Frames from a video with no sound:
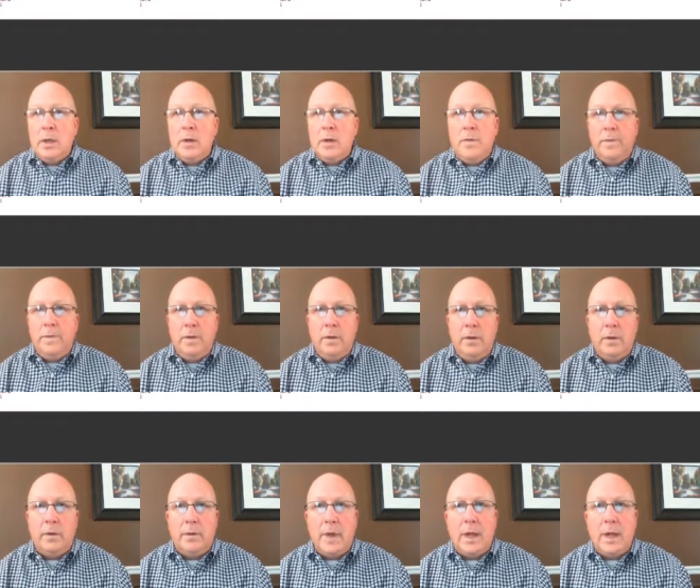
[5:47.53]
If
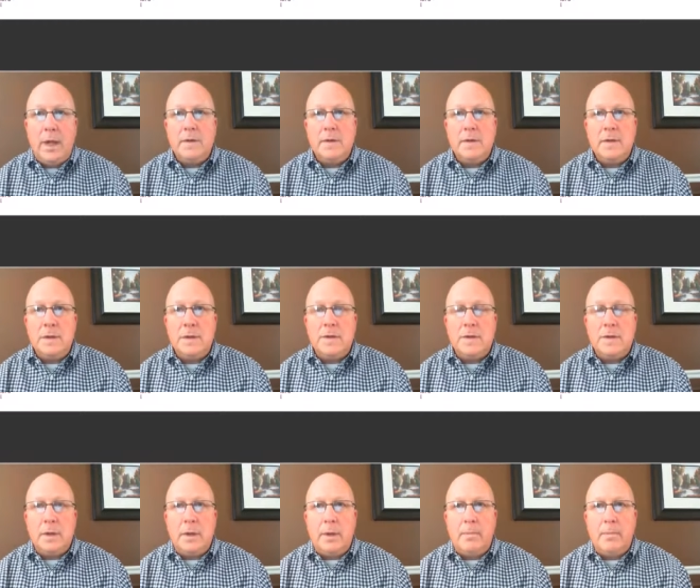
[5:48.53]
that is
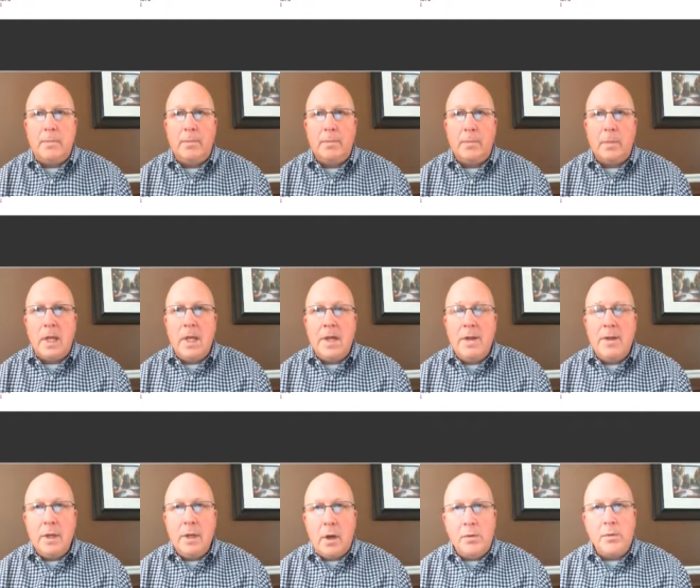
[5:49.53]

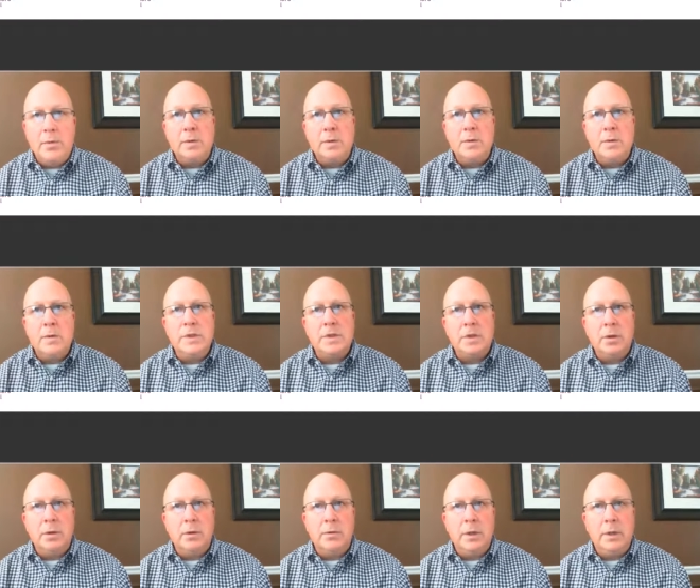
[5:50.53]
anything other than
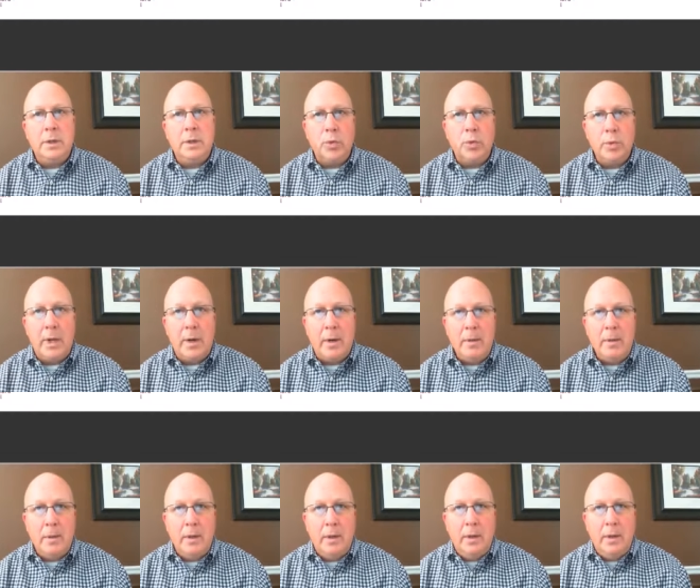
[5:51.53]
recirculated room air
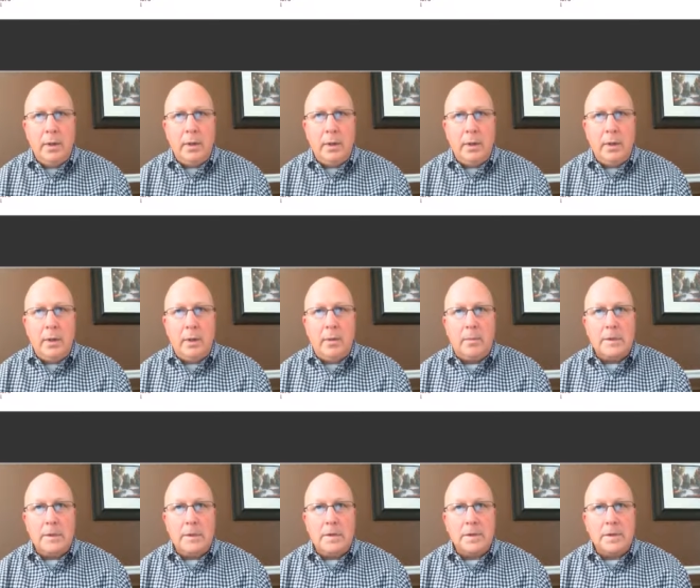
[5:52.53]

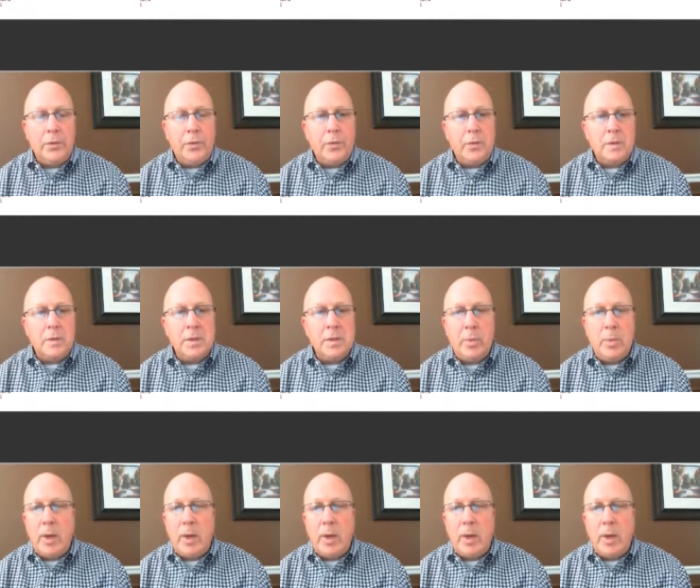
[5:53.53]
that's going through the
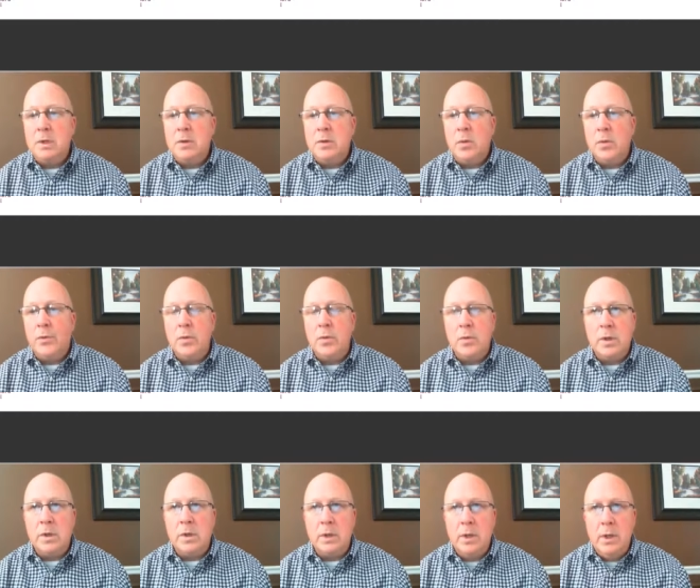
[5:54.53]
CPAP machine or through
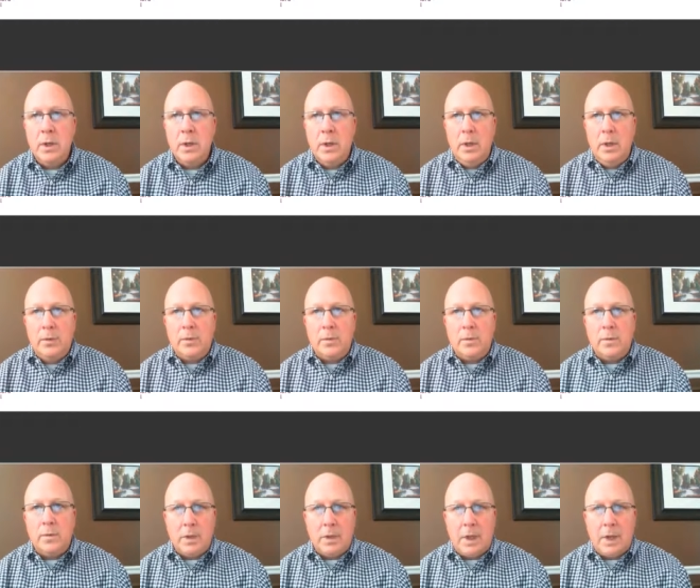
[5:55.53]
the
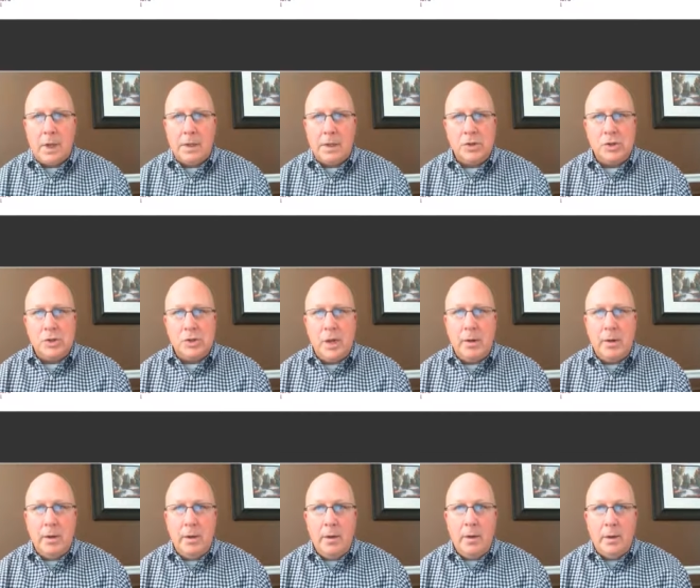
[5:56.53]

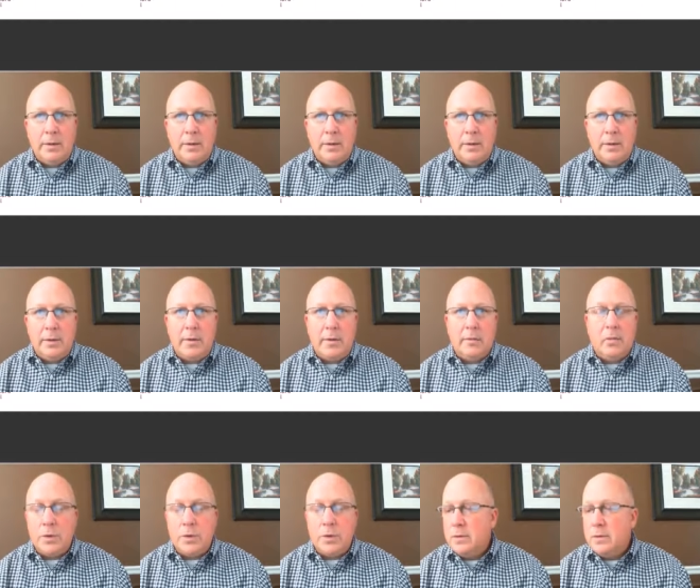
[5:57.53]
oxygenator, then
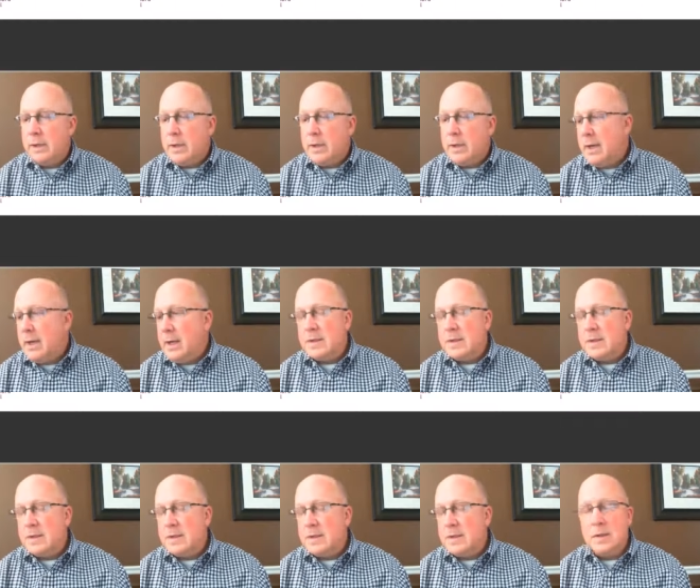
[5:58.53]
unfortunately that is
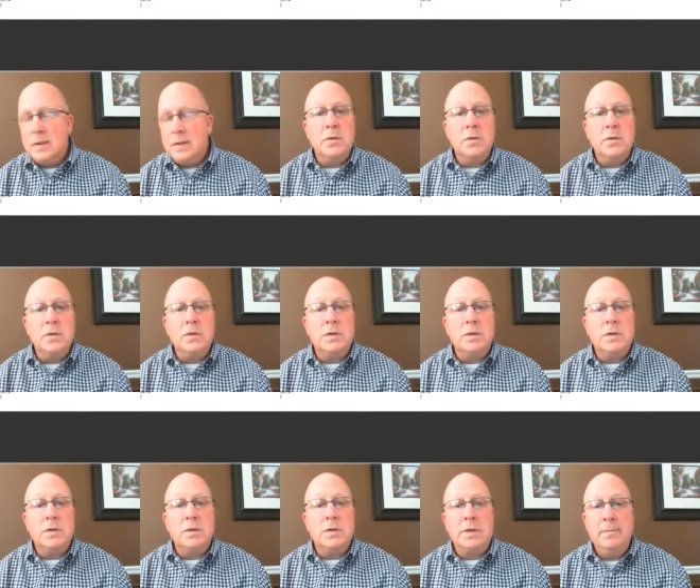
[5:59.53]
considered the use of
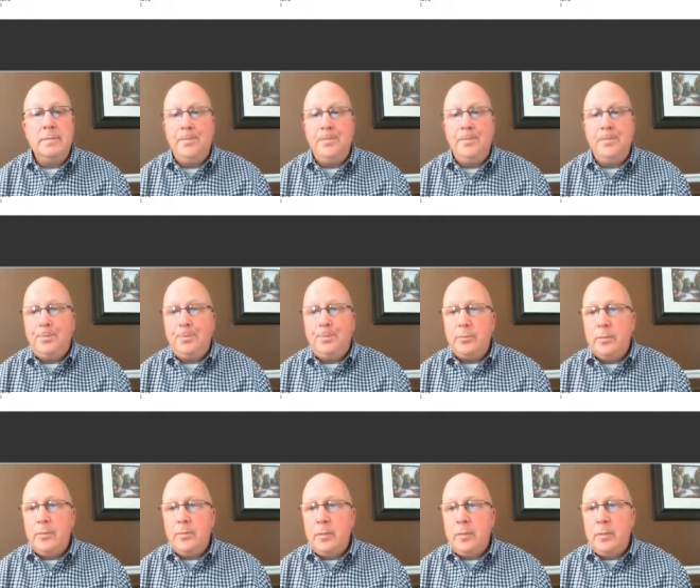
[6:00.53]
oxygen,
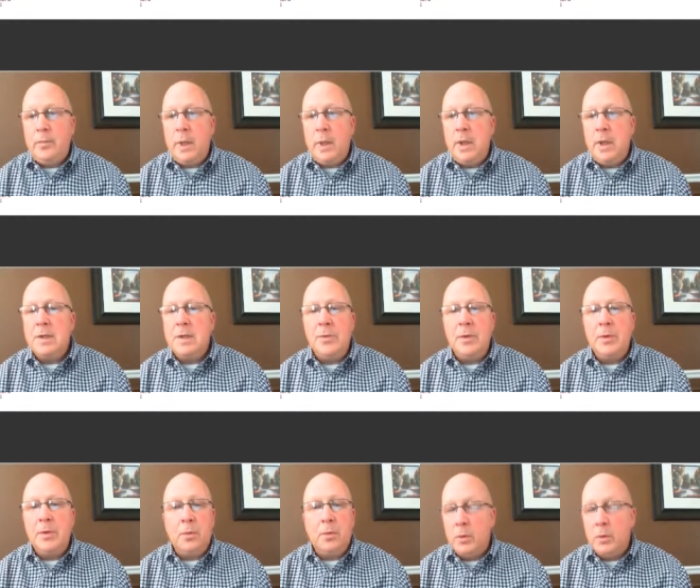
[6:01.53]
and is something that